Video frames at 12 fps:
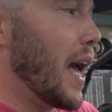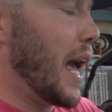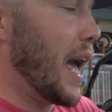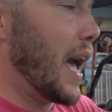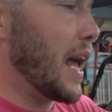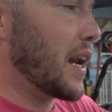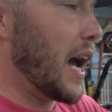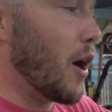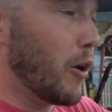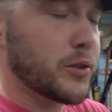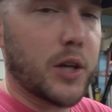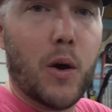and I
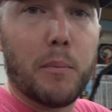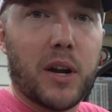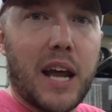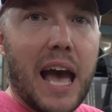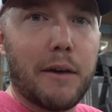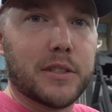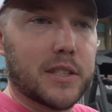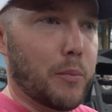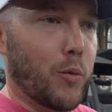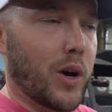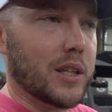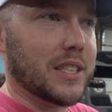also am going to have
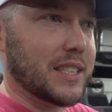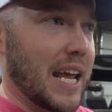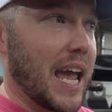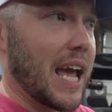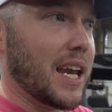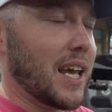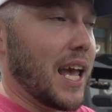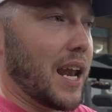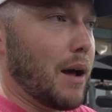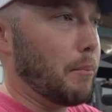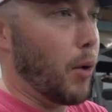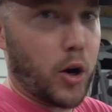someone stand
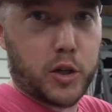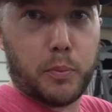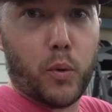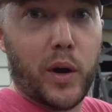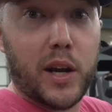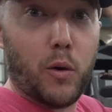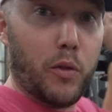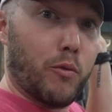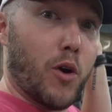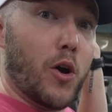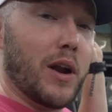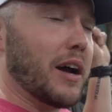at a marked point on the
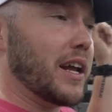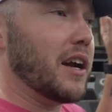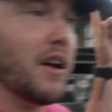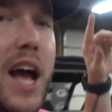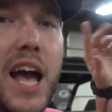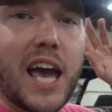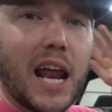road out here,